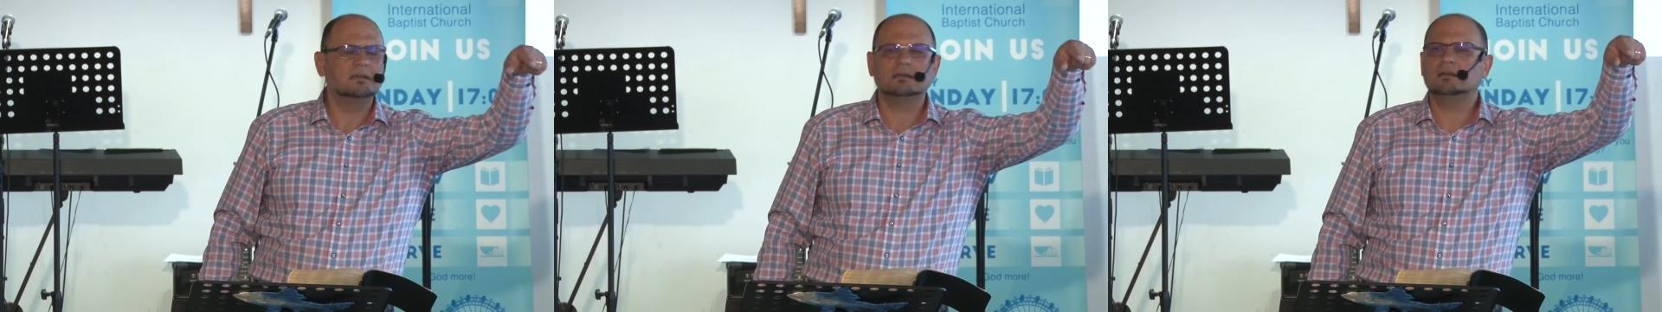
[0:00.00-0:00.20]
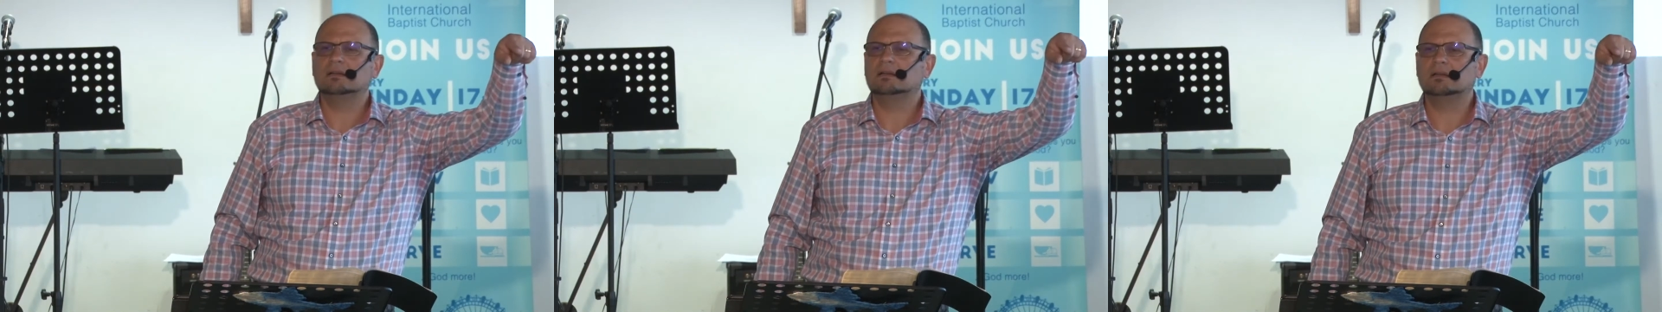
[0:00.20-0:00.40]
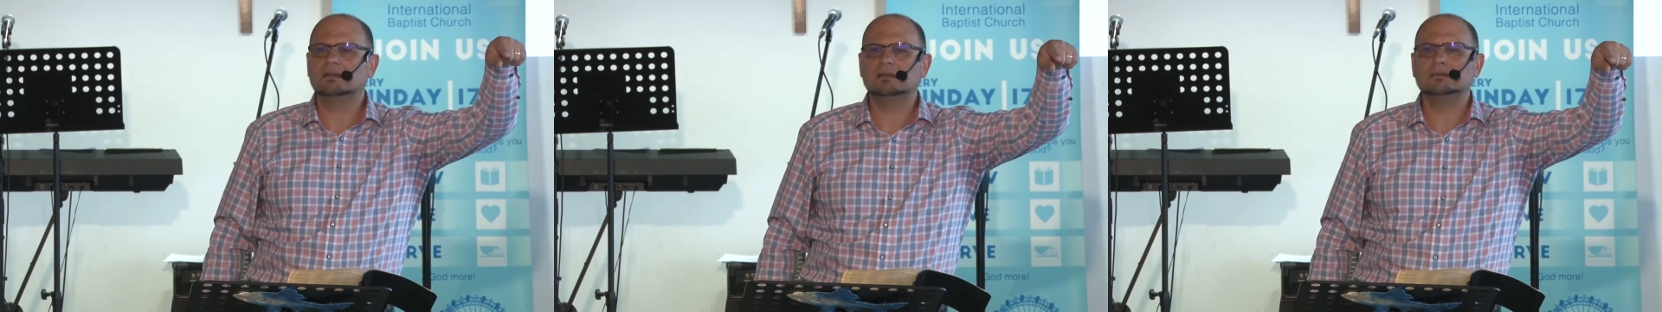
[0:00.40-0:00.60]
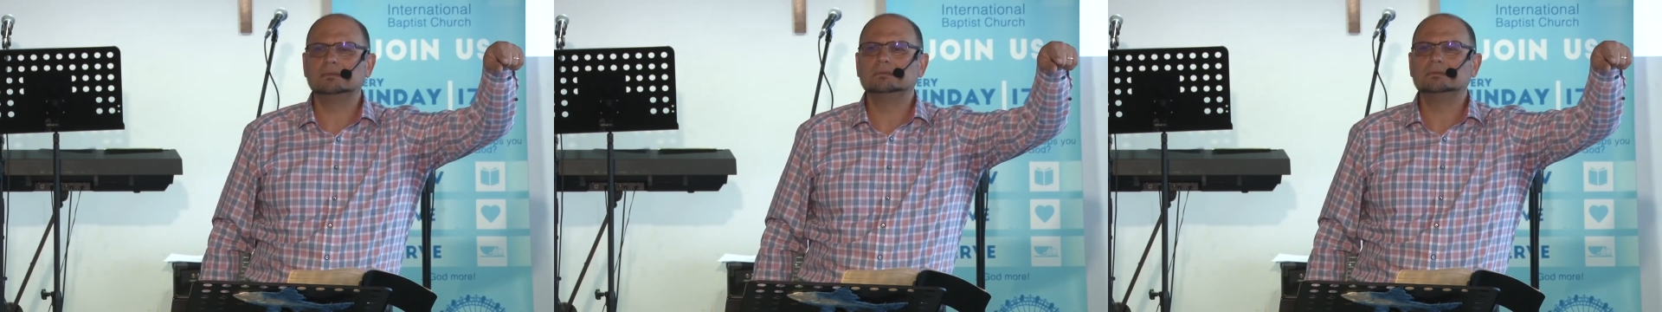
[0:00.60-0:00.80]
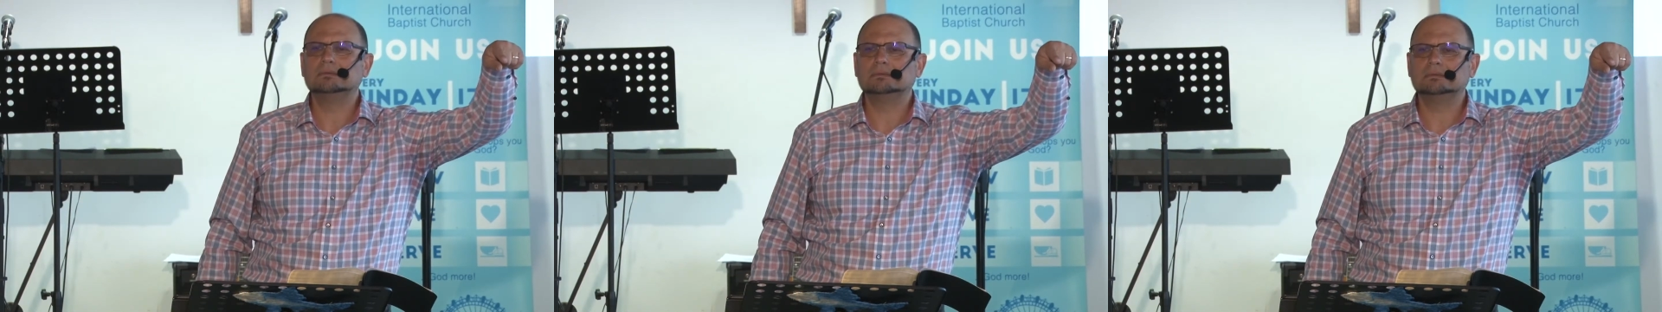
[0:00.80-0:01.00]

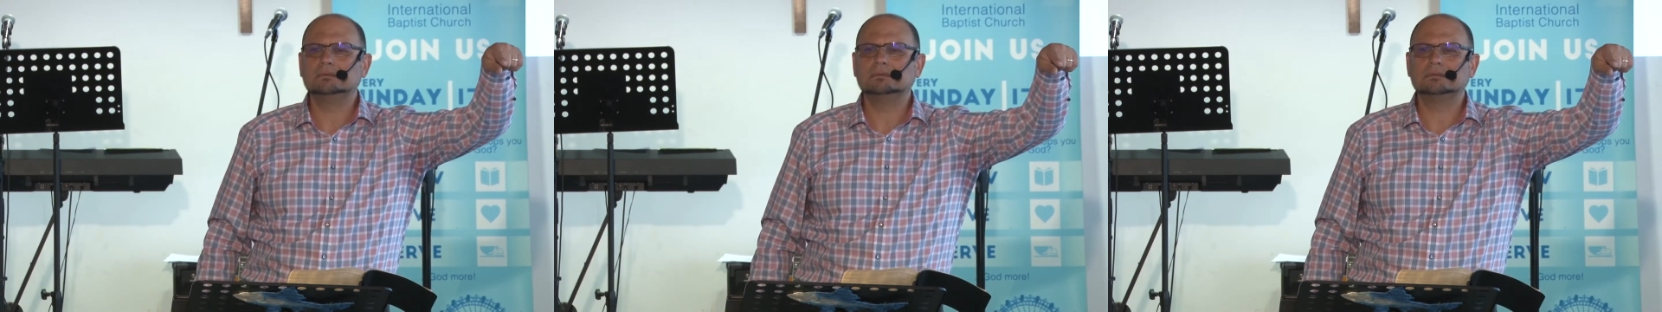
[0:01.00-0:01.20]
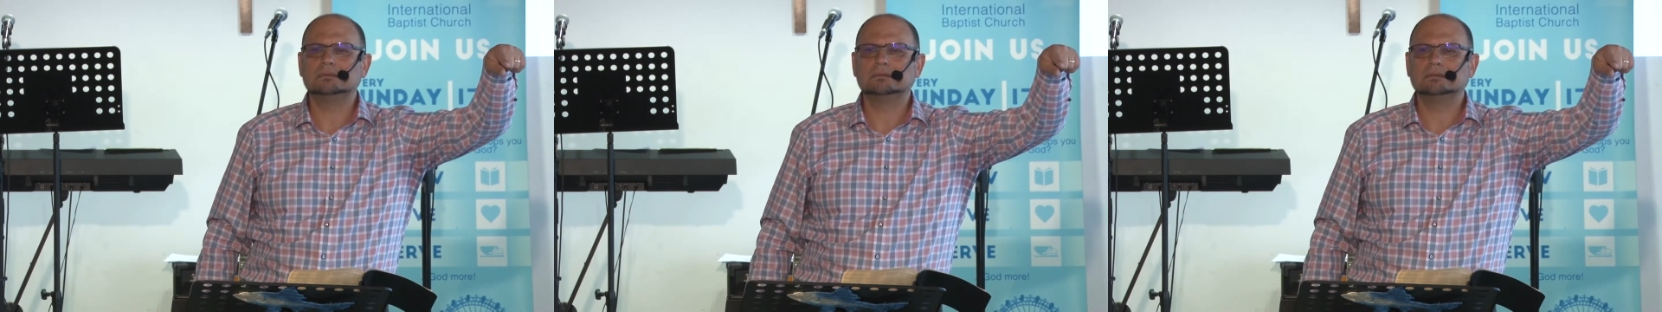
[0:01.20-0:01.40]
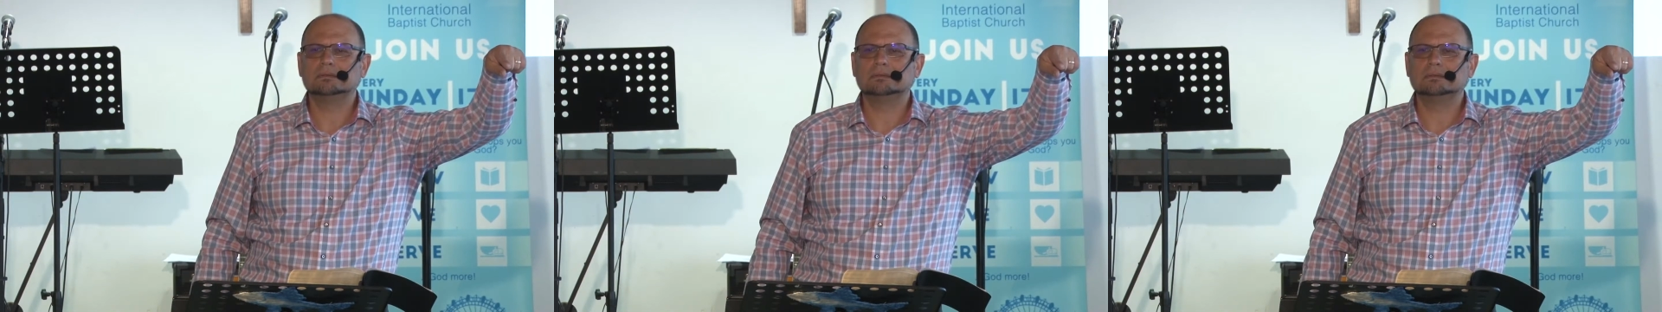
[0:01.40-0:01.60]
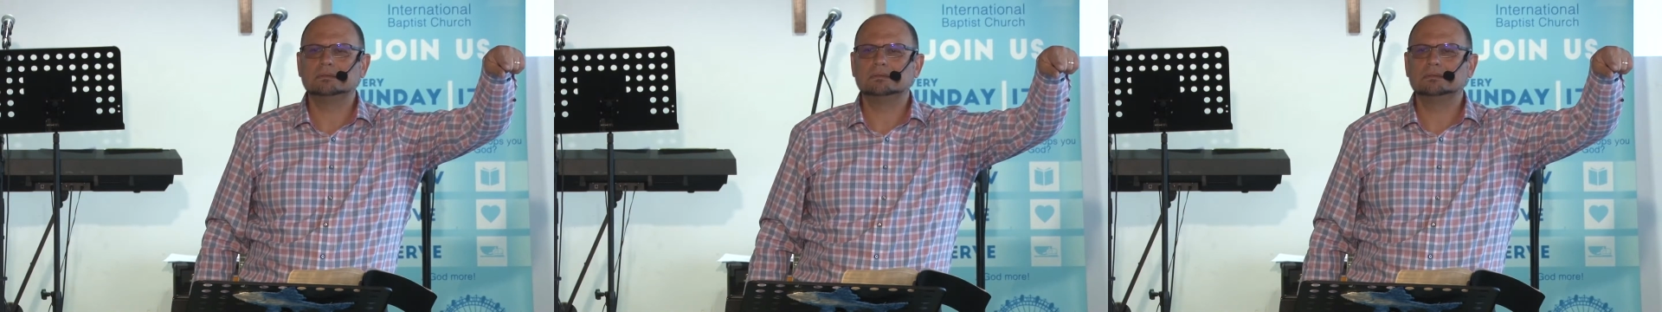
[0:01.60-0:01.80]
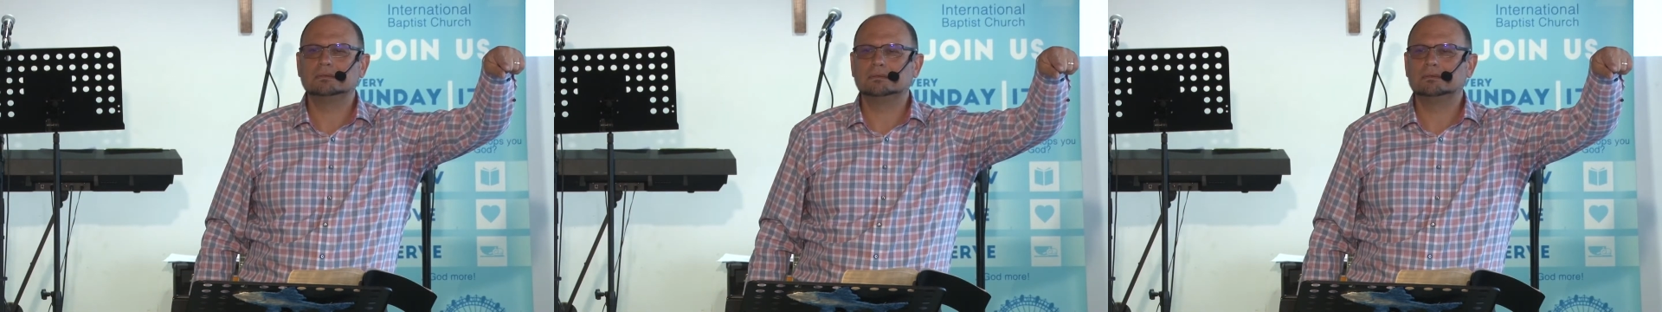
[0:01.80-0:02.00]

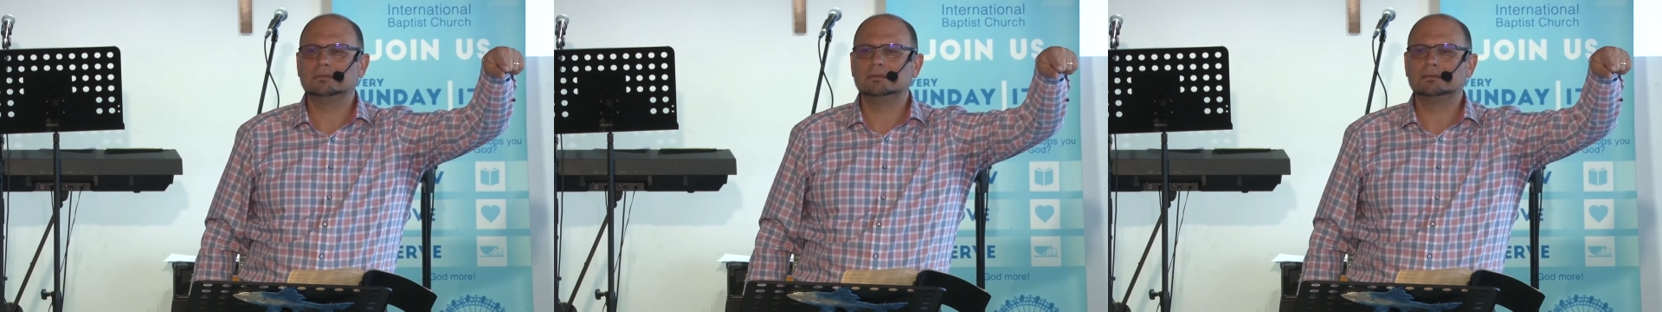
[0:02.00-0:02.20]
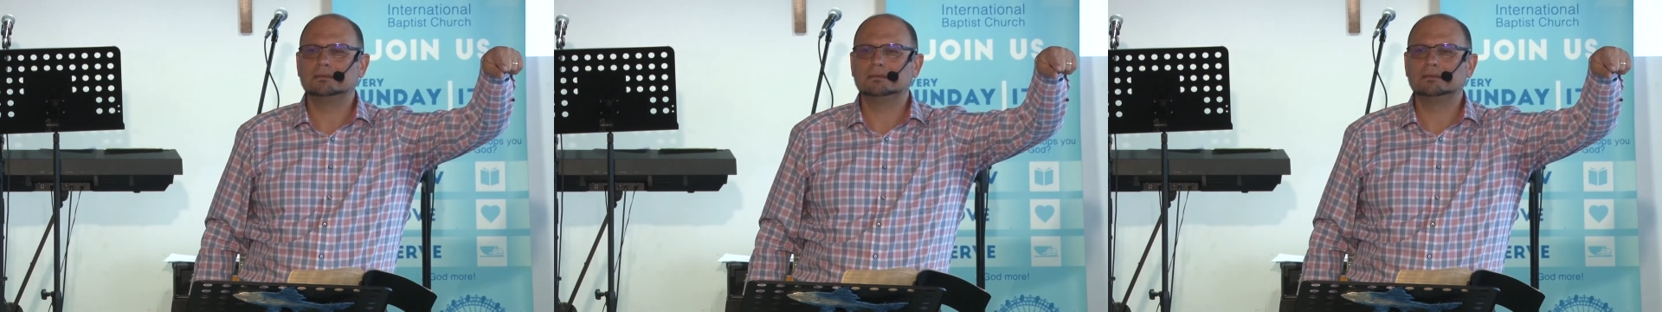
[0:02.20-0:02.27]
(no one is talking)